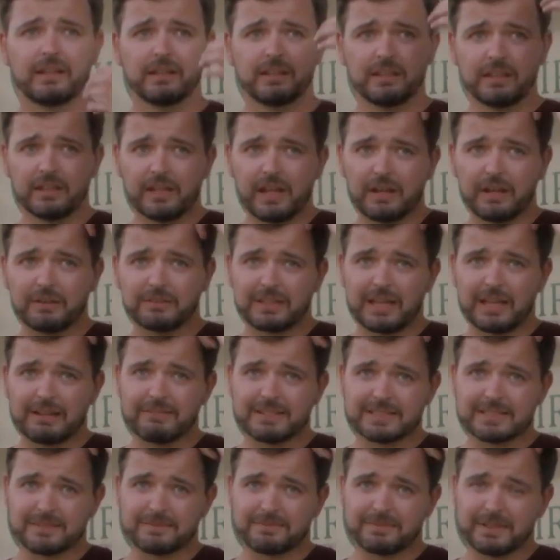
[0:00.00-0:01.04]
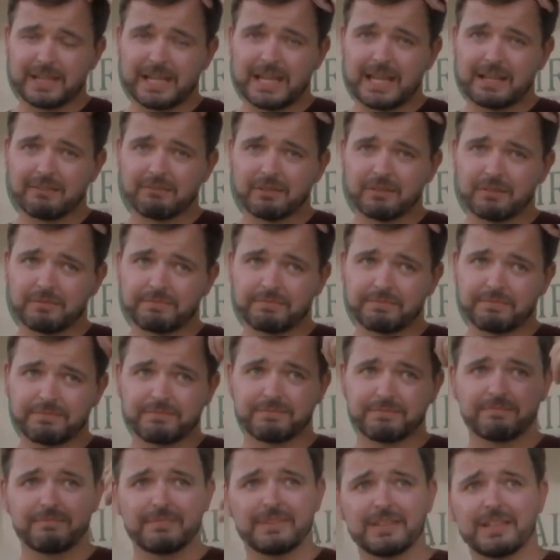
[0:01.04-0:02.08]
You know, there is a fear of,
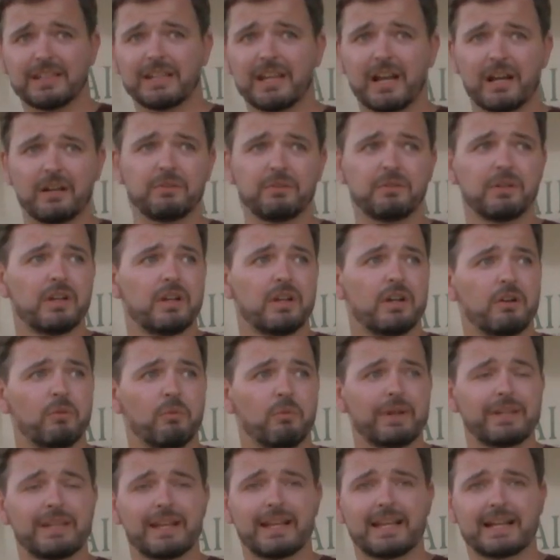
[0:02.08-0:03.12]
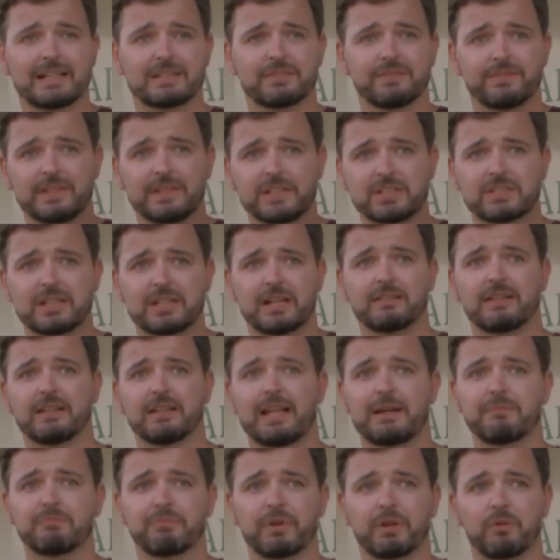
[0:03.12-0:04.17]
you know, when the lads finish down at
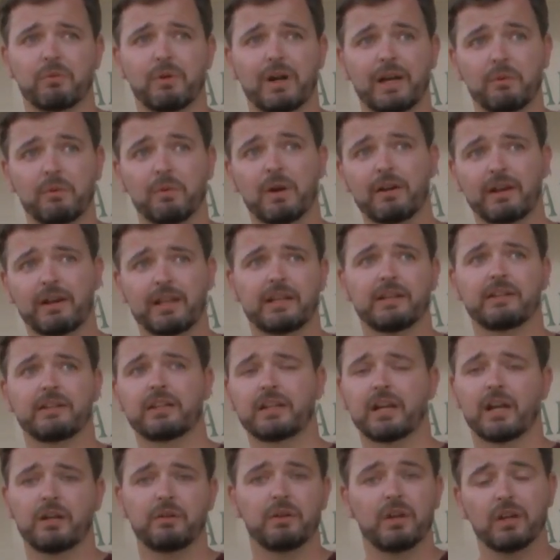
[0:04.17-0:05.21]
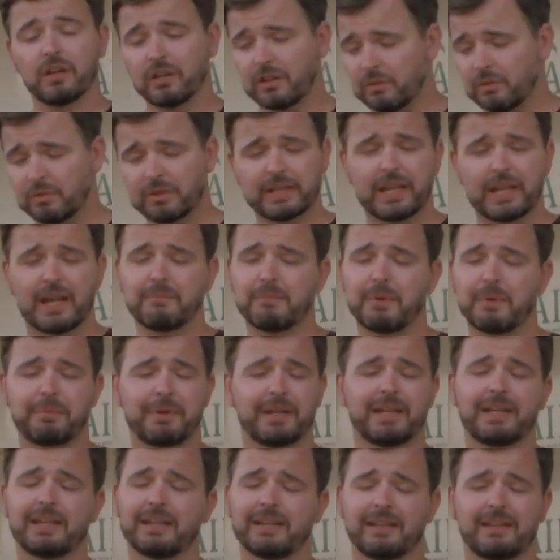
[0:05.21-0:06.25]
Lambrick Way, where are they going to go? You want to get them up
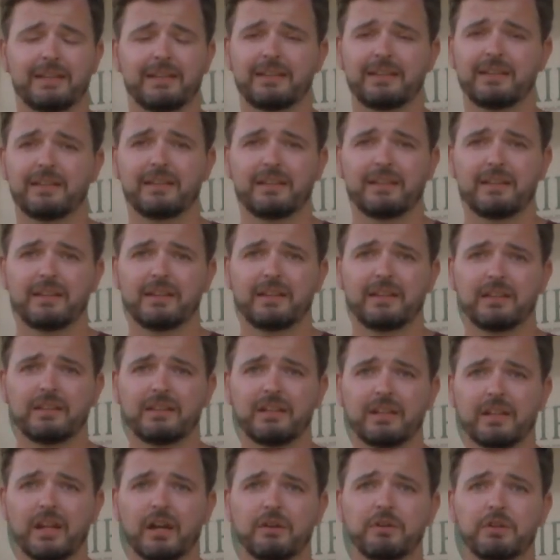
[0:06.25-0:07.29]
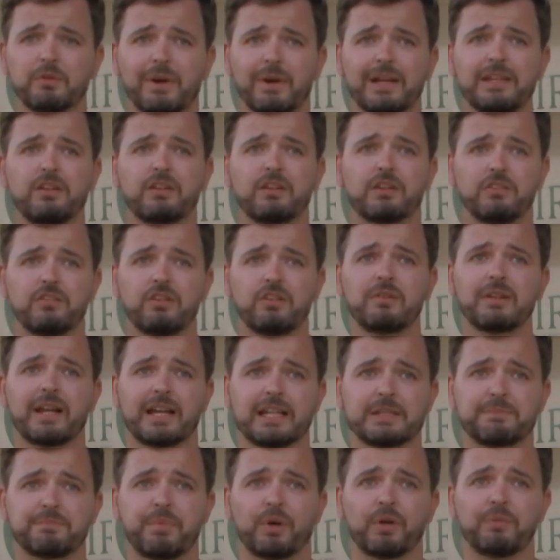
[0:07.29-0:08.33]
here. You know, and the way you can do that
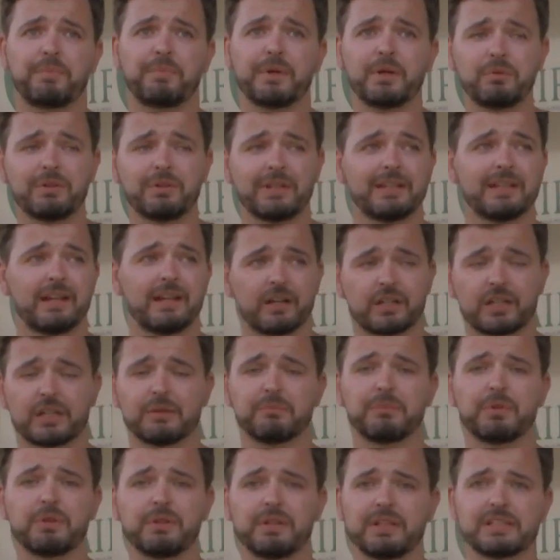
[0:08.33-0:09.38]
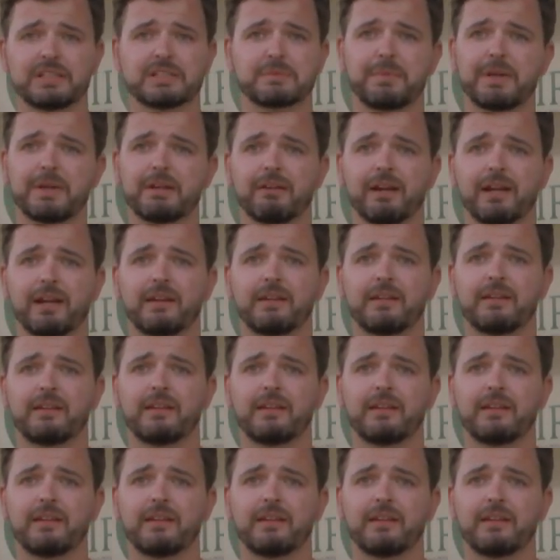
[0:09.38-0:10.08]
is by building a community spirit.